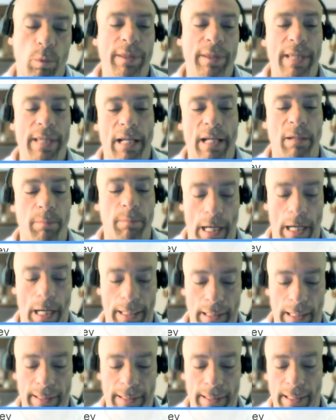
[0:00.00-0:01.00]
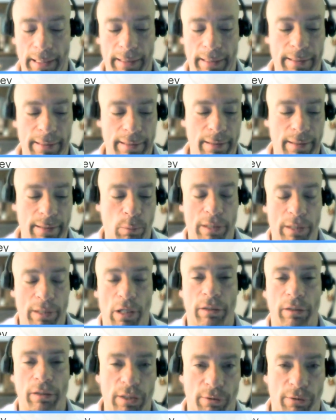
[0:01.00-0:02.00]
with that in mind, I think
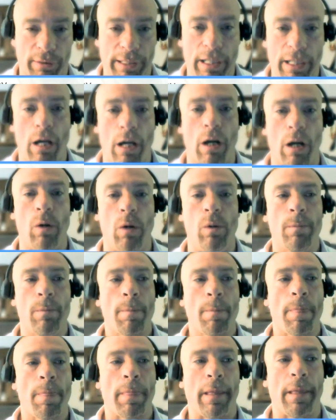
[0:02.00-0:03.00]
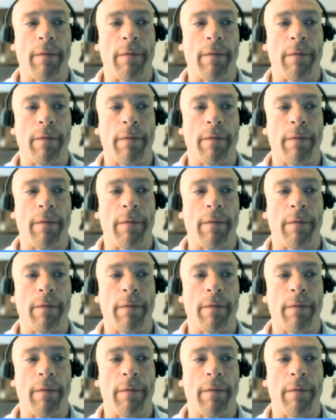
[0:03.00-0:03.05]
with DOCSIS 3.0,